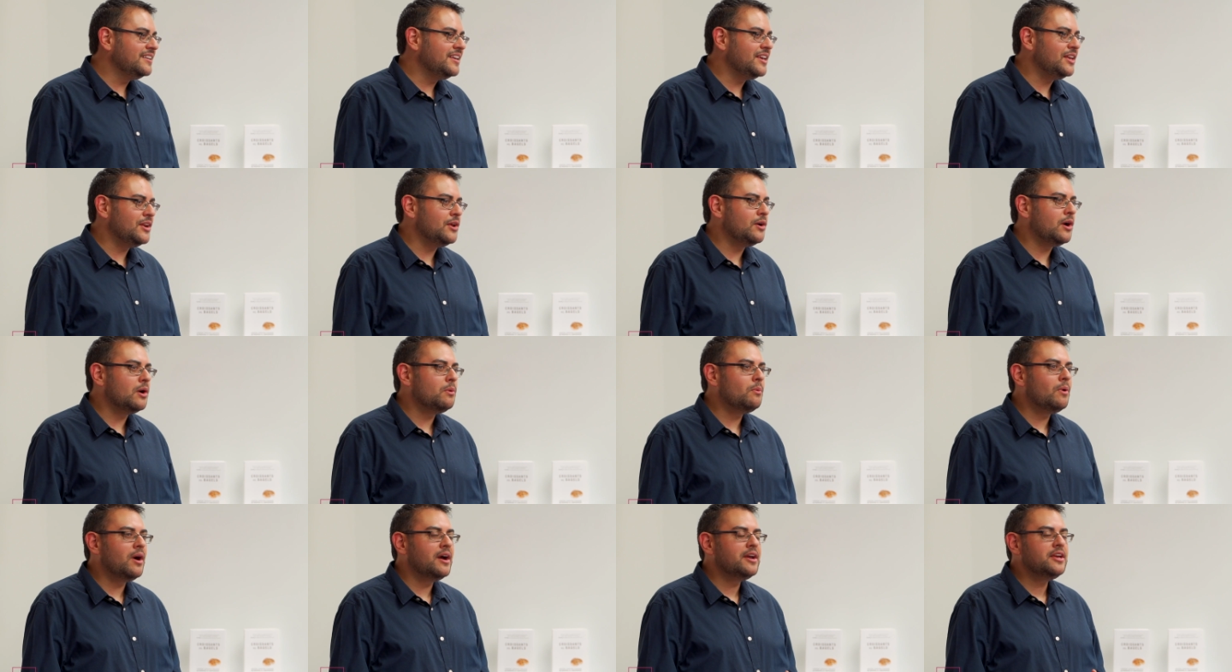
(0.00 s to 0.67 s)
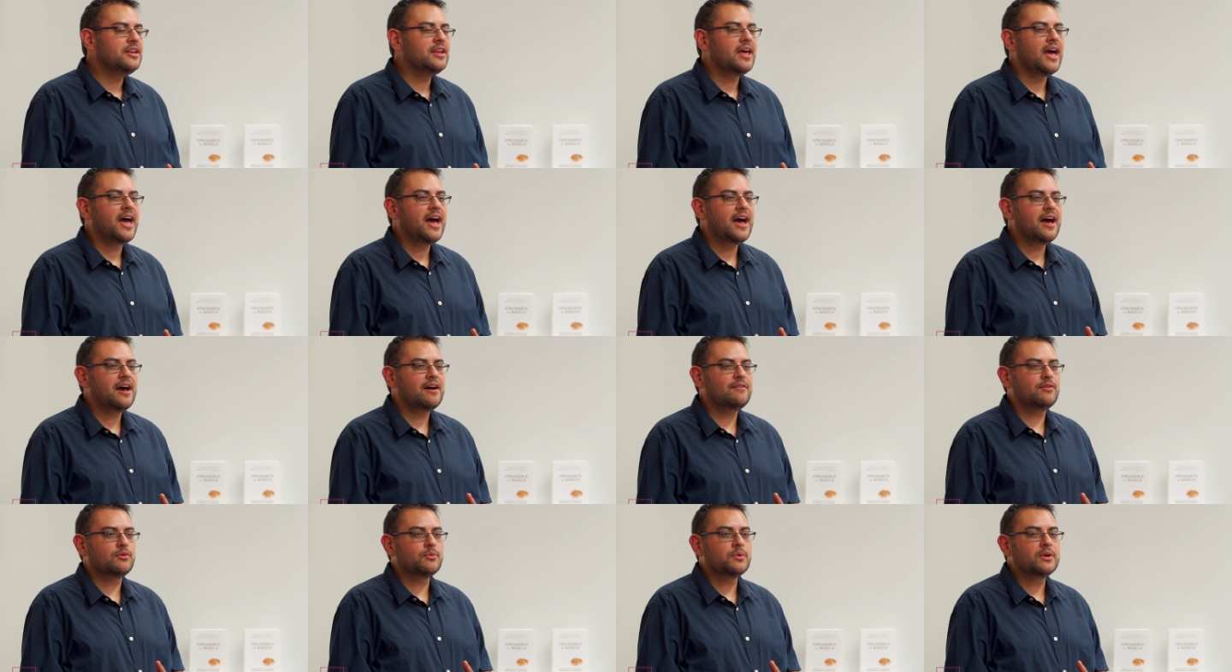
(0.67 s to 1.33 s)
You know, I want you to
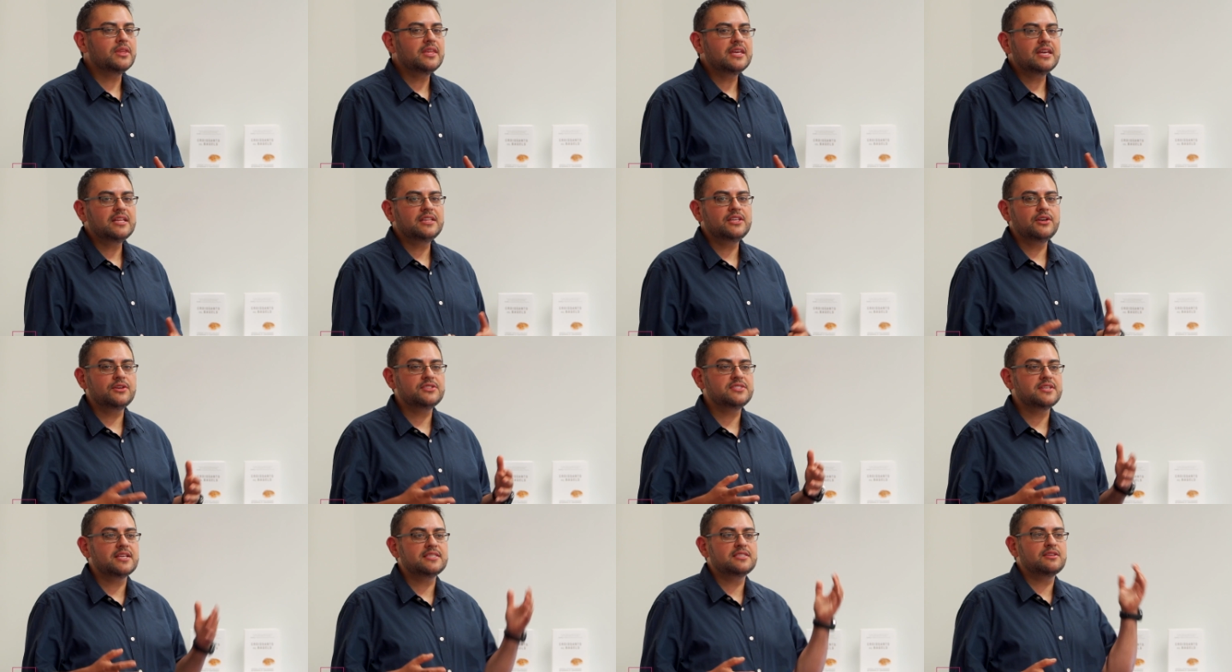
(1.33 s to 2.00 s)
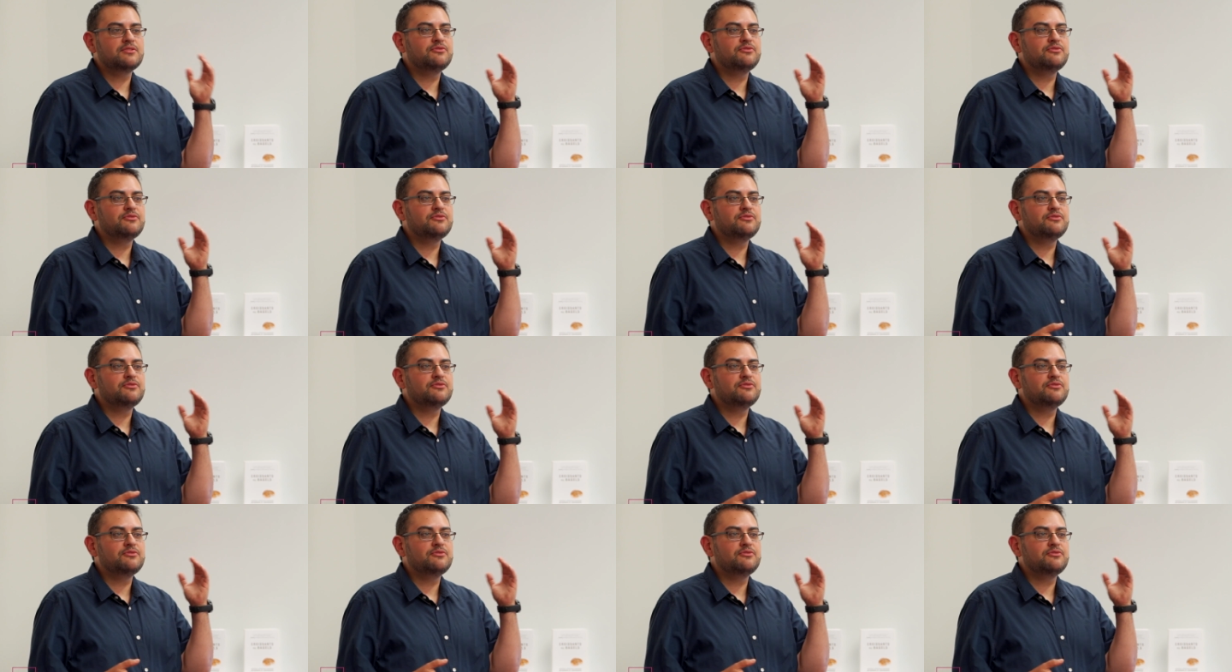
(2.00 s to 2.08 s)
have a really clear sense.